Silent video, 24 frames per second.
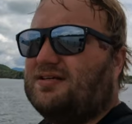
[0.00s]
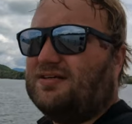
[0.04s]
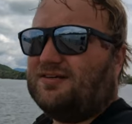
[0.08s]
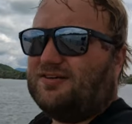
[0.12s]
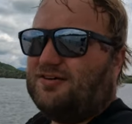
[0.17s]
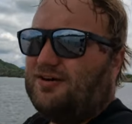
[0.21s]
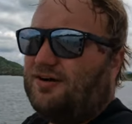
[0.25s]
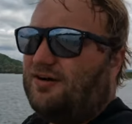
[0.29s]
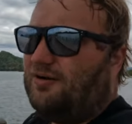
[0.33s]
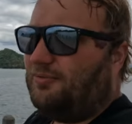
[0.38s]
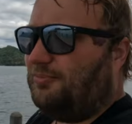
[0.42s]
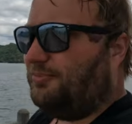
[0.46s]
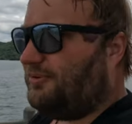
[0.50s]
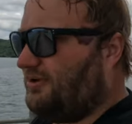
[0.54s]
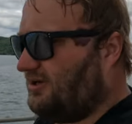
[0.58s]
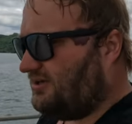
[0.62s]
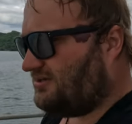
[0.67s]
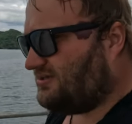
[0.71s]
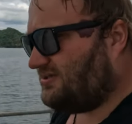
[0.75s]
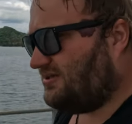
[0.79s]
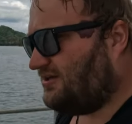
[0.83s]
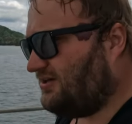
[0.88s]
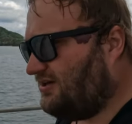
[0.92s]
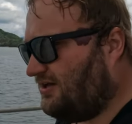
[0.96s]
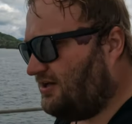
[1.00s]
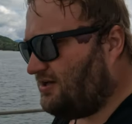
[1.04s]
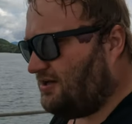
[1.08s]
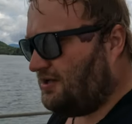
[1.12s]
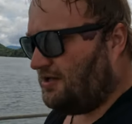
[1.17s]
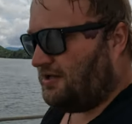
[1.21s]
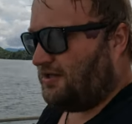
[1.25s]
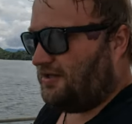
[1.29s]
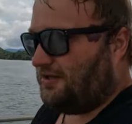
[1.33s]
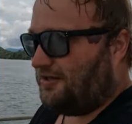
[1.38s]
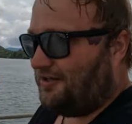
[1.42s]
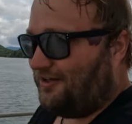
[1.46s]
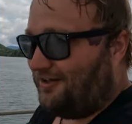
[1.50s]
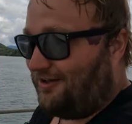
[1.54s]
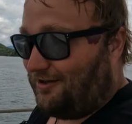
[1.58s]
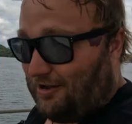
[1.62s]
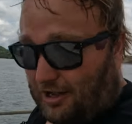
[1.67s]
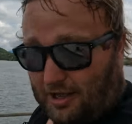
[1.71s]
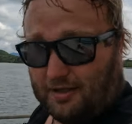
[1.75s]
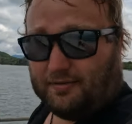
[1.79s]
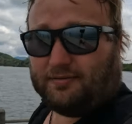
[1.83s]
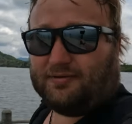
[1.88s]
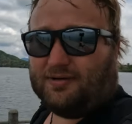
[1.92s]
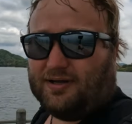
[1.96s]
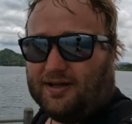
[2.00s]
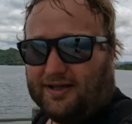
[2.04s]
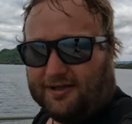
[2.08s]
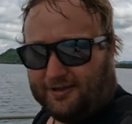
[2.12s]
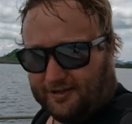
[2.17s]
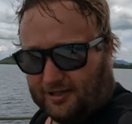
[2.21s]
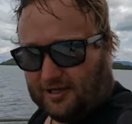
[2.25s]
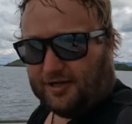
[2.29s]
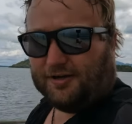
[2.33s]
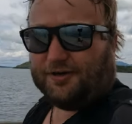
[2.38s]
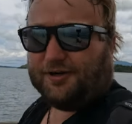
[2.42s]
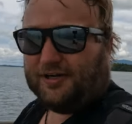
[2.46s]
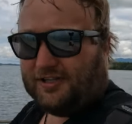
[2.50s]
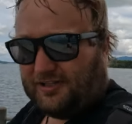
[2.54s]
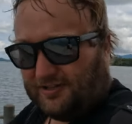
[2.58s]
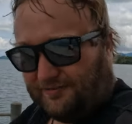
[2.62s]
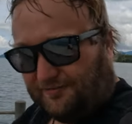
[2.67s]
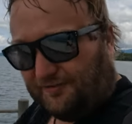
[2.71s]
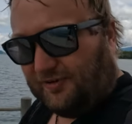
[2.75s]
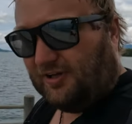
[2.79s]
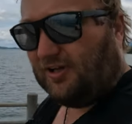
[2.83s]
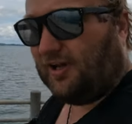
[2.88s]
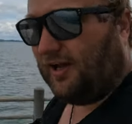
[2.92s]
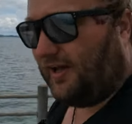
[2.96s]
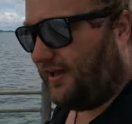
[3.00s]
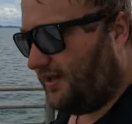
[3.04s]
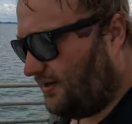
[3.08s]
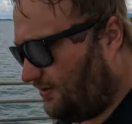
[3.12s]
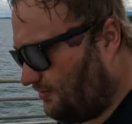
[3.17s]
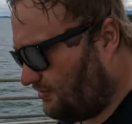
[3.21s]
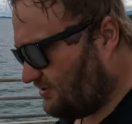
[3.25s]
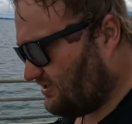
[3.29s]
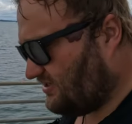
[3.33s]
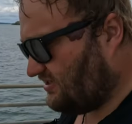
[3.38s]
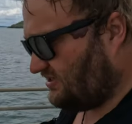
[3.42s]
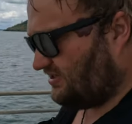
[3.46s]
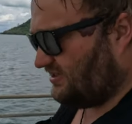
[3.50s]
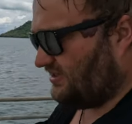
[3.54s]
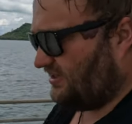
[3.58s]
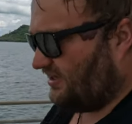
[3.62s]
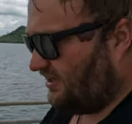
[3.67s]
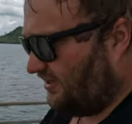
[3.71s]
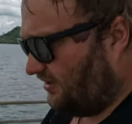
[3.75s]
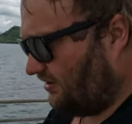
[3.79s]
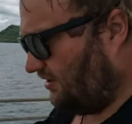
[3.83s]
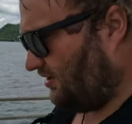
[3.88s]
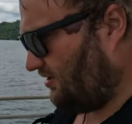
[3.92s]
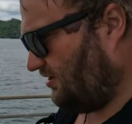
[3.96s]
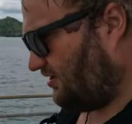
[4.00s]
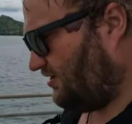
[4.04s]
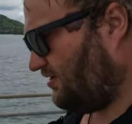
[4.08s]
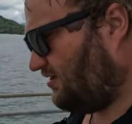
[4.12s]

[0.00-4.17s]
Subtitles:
and go because. I really think I have seen